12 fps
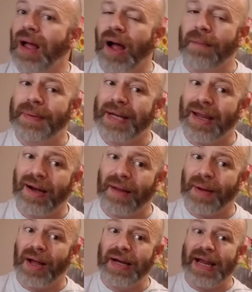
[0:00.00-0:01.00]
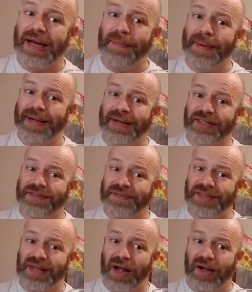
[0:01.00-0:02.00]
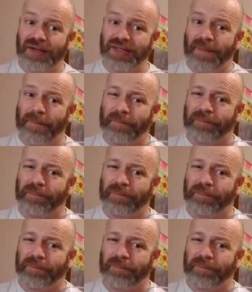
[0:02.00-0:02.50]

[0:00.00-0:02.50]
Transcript: I'm picking up hardly any bitterness for starters.